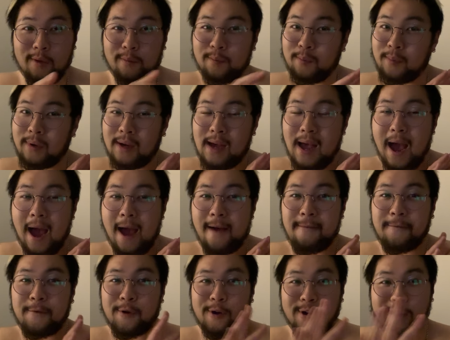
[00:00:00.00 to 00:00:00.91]
but I
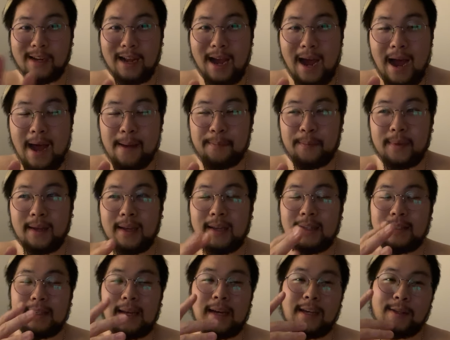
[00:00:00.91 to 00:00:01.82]
forgot
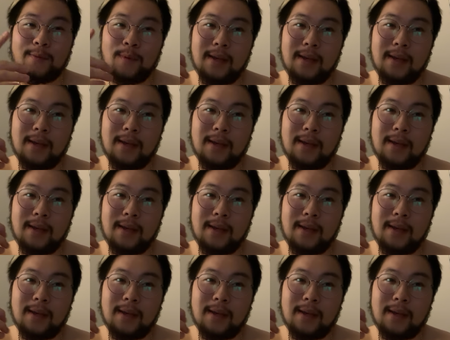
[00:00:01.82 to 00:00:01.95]
because I was